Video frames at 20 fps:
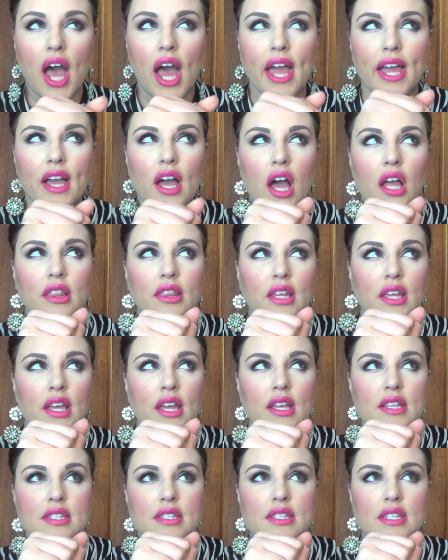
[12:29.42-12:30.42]
I got
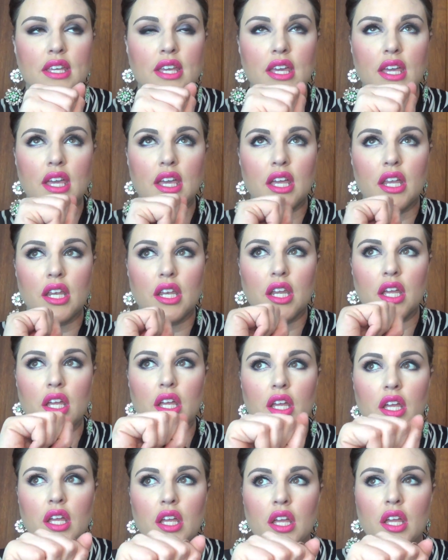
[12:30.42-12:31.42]
this in
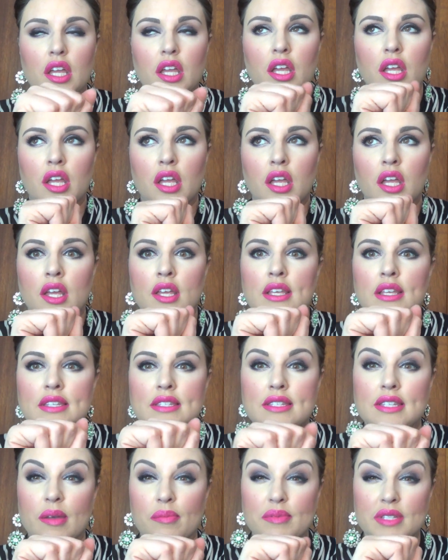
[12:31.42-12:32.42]

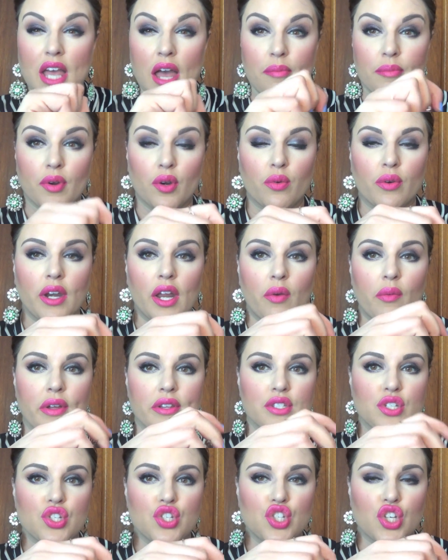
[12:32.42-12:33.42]
September when I went to